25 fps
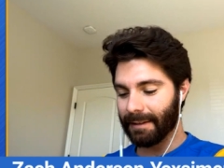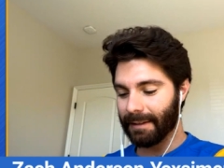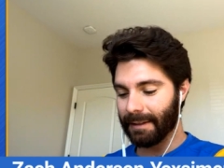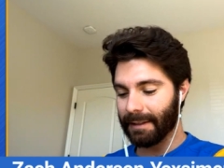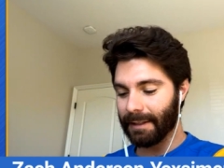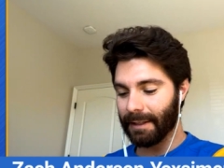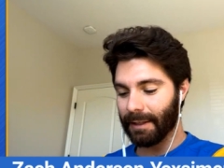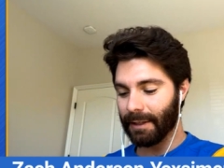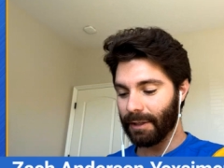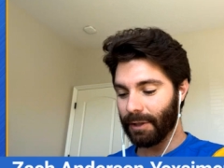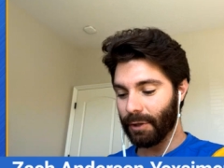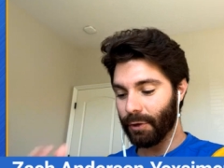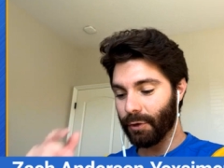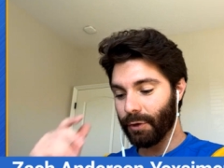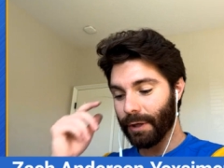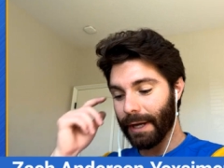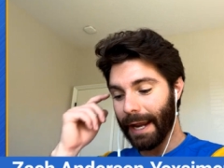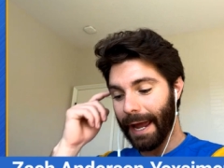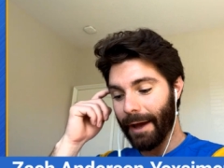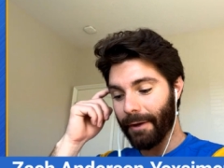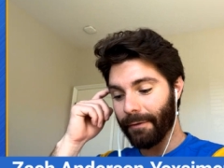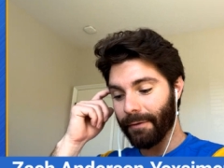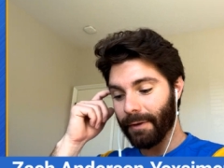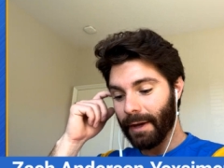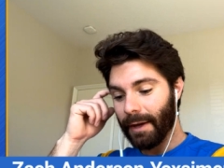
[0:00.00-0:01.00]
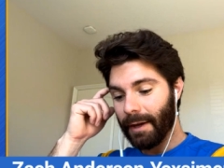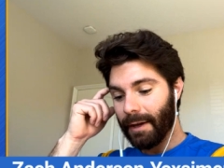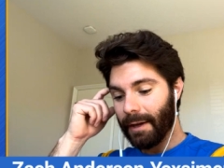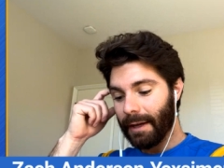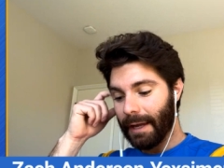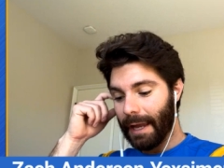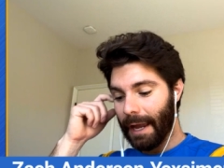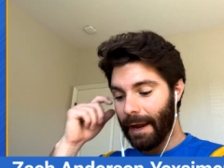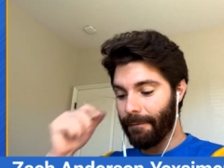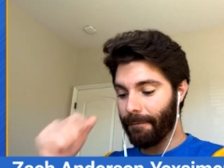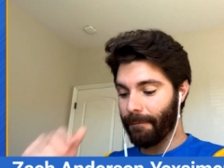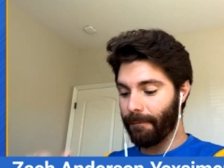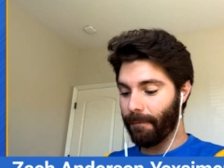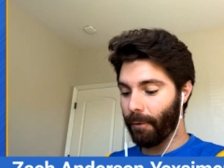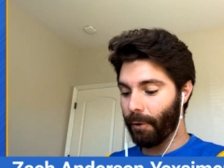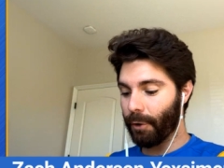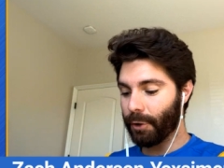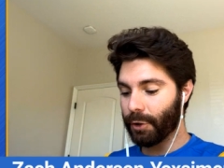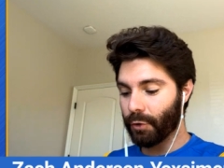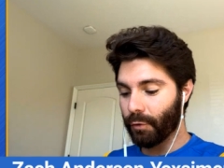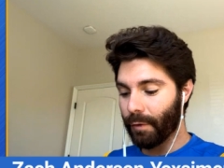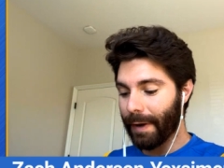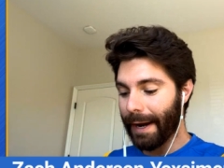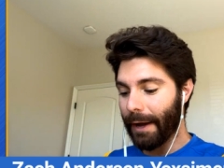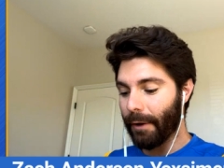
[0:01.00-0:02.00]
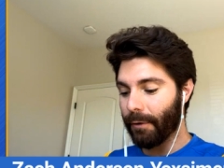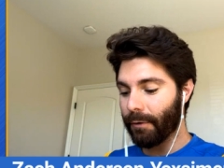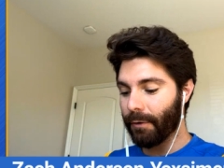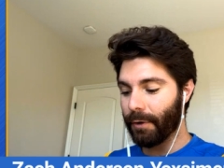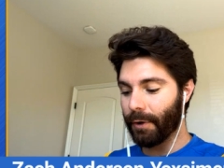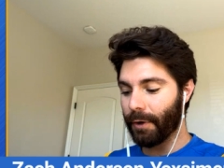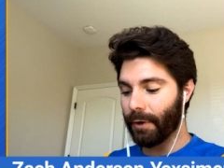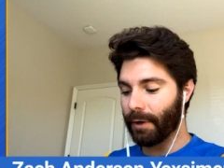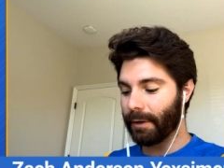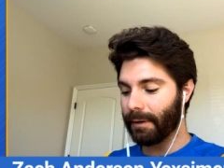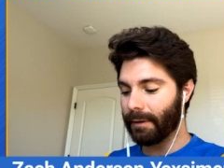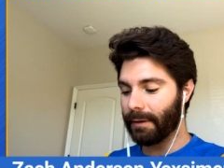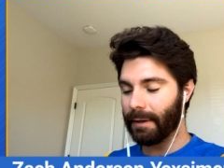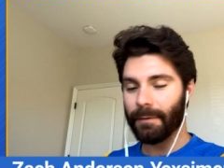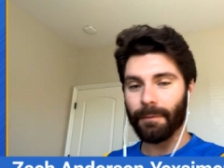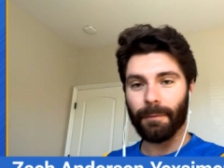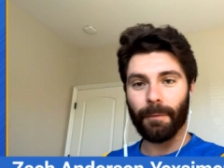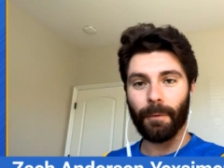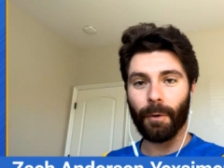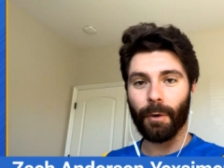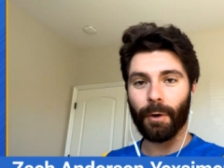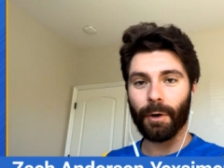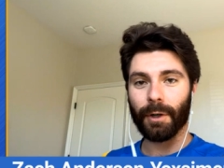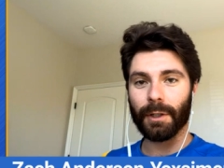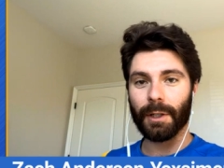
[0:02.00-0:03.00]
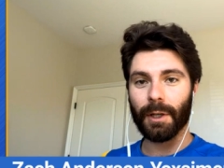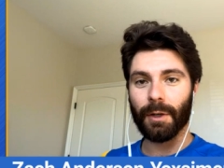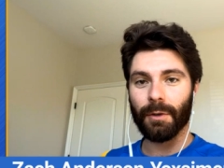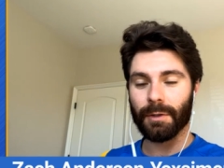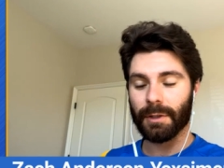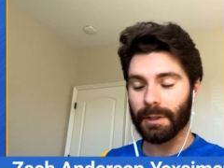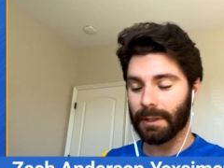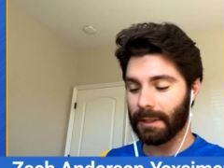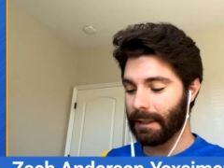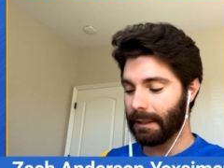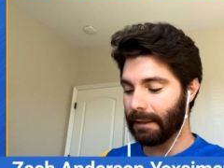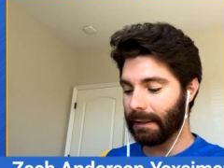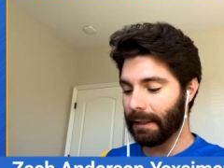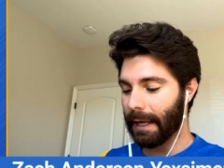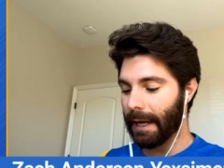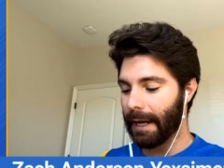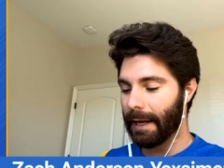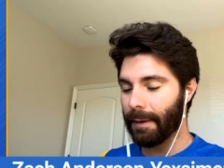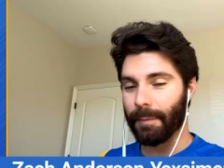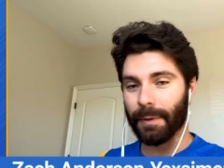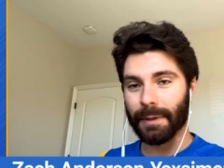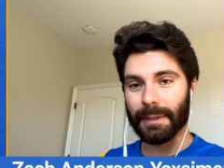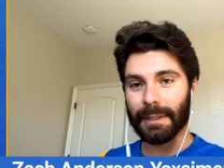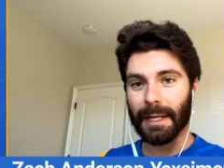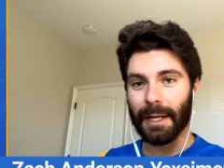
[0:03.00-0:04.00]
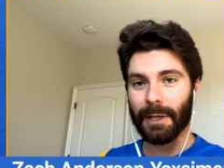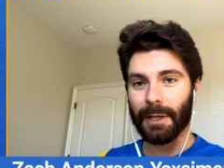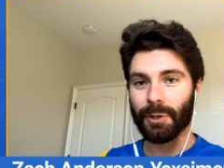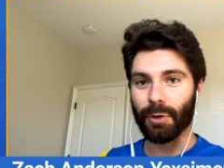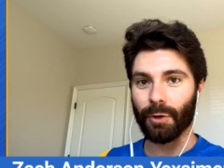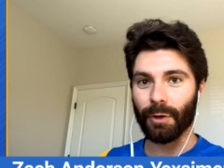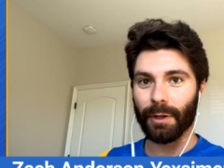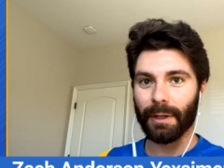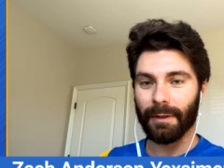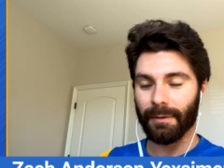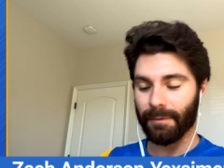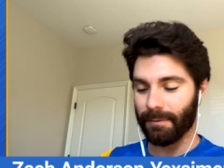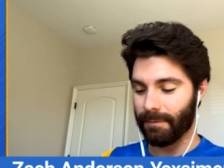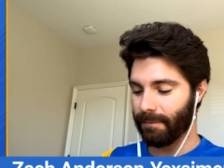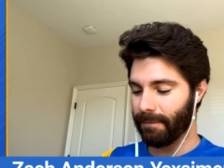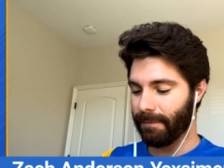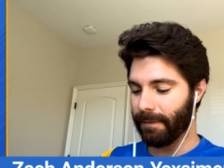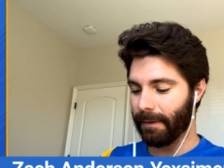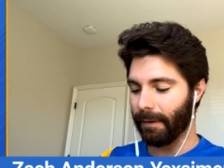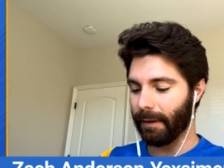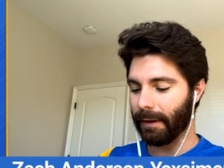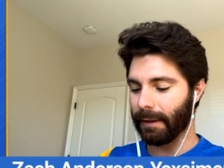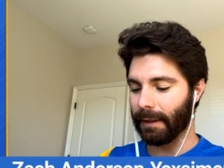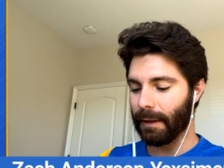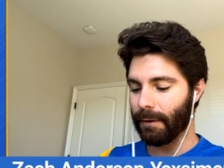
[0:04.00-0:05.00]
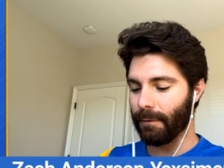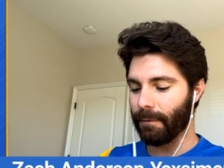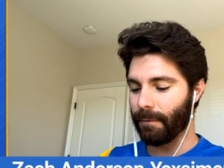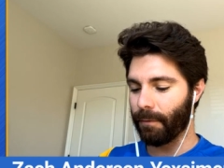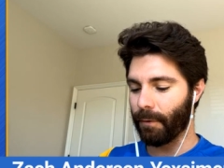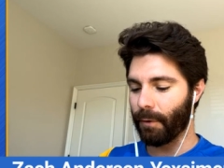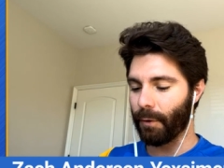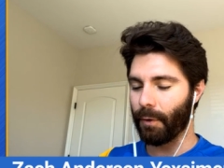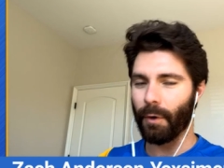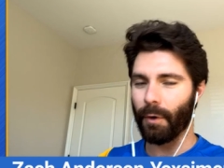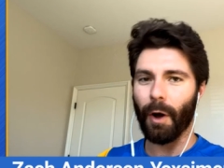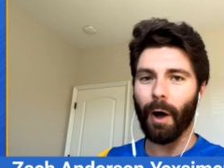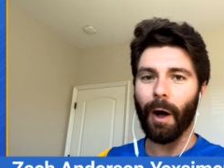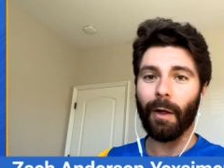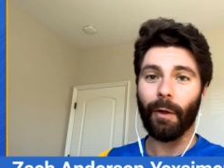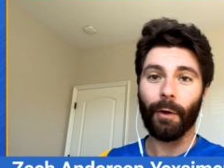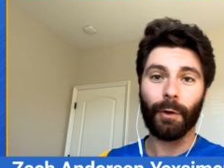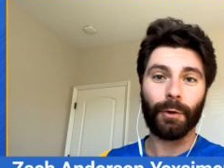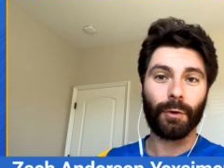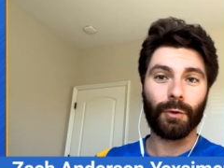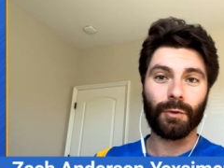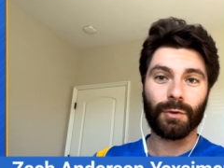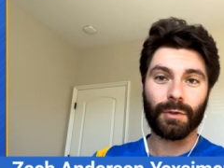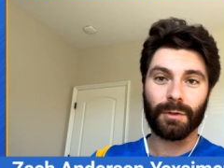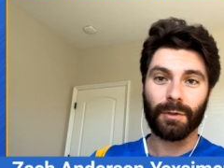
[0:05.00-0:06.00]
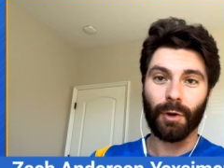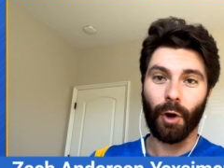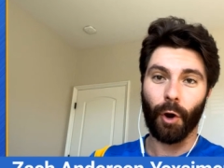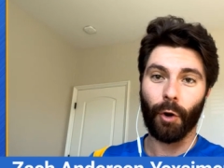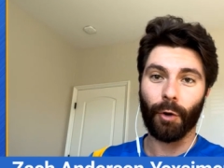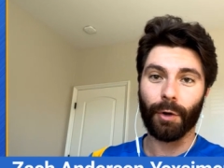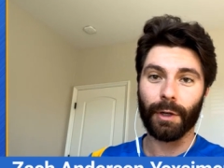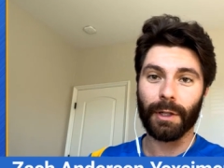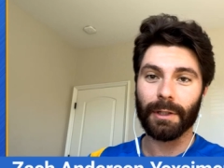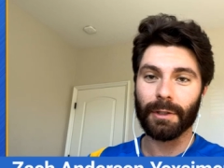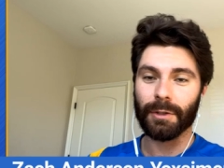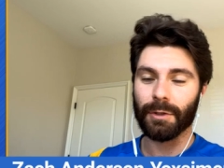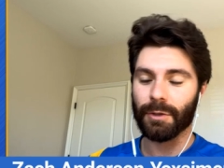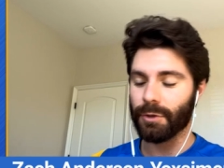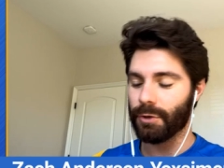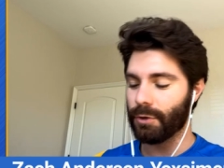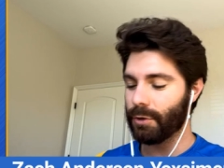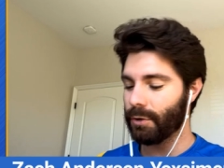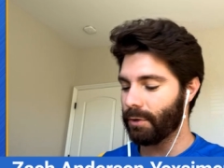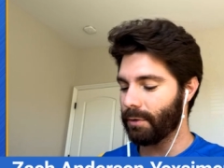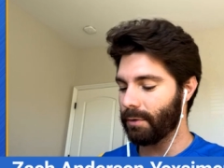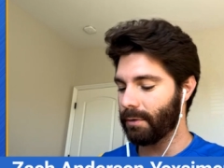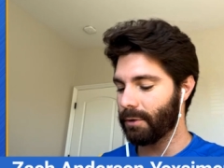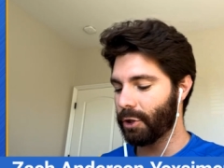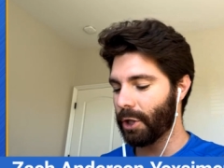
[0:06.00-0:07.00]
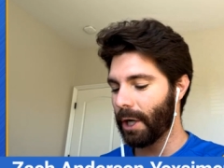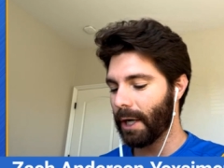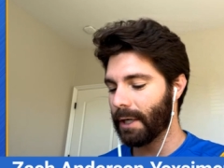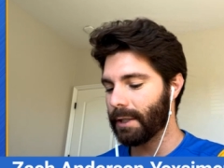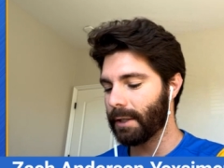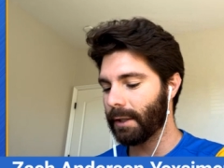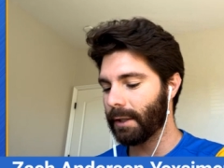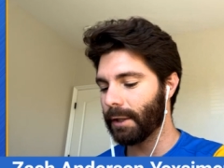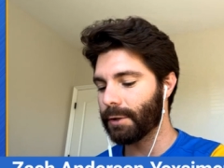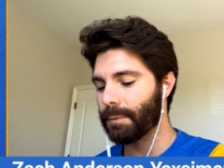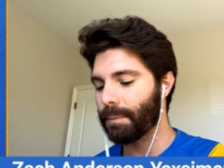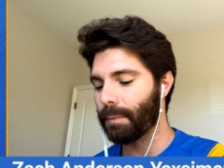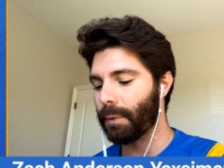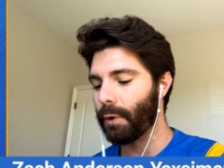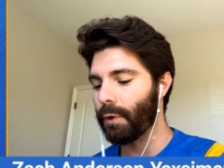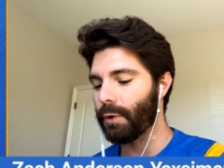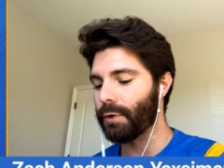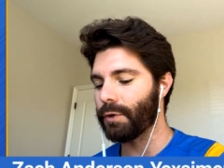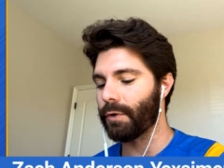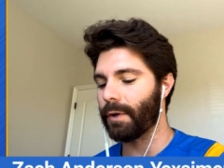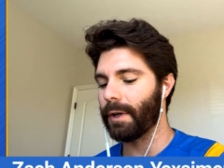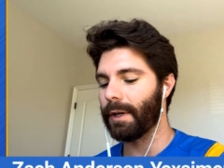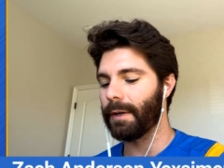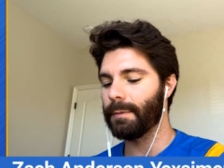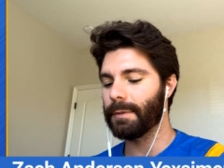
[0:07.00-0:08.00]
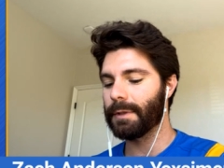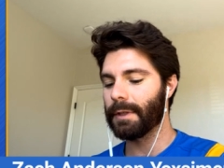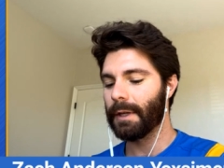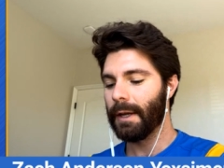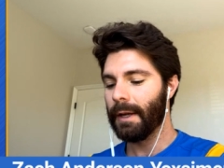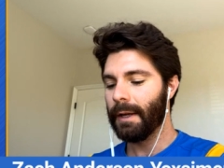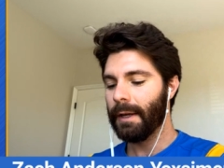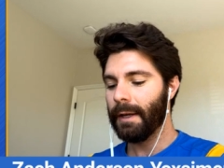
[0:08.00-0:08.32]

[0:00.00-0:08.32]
You could have a first rounder for UCLA potentially filling in for Holland, who's already chasing his pro dreams